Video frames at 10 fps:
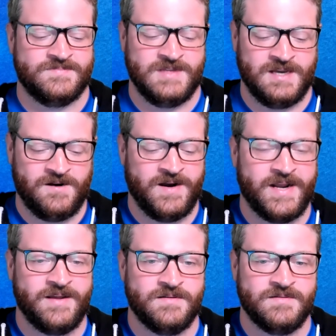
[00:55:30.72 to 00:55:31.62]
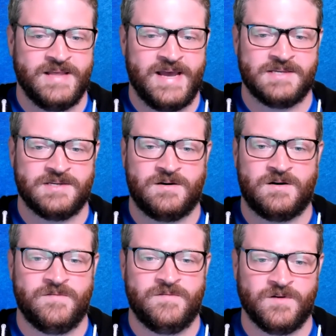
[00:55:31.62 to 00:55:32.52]
All righty. Last
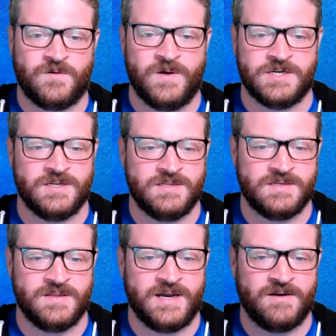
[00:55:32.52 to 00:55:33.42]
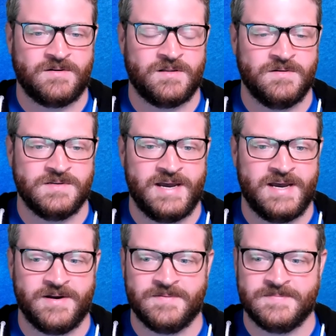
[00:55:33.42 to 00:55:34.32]
call for questions, and then I'll close it out
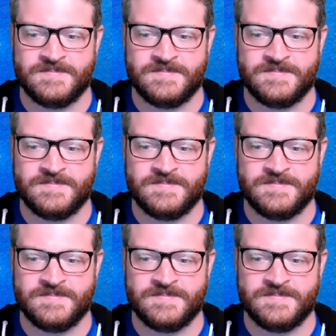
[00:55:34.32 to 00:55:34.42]
here.